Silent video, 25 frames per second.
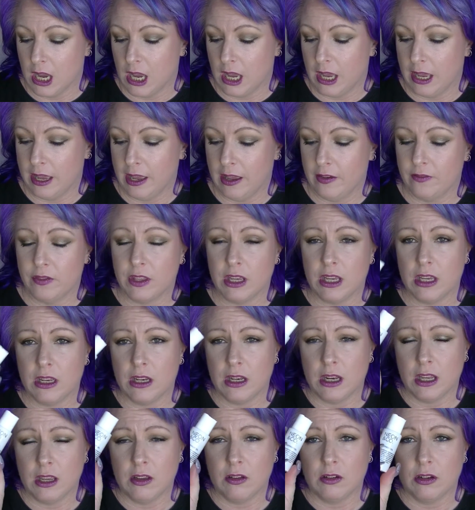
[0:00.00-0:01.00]
I have the
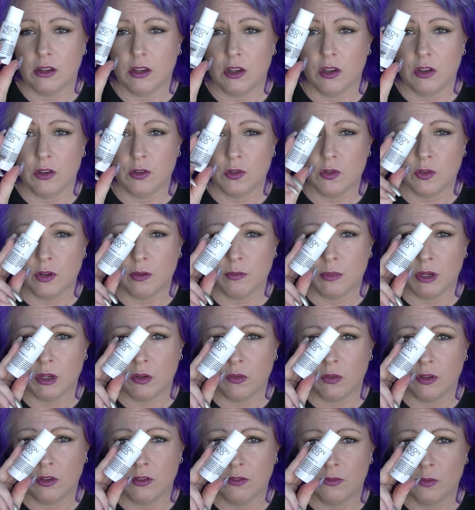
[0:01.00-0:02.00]
Neon & Co.
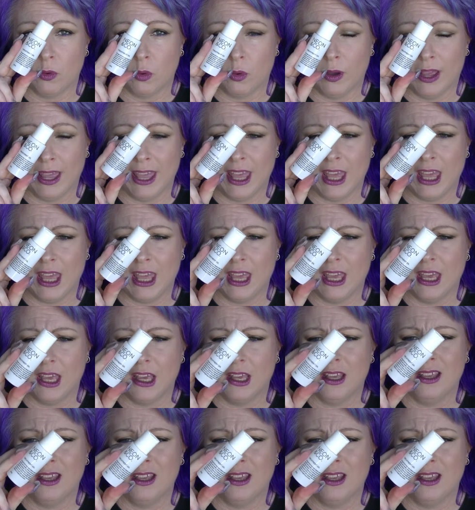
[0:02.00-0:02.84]
treatment oil for hair.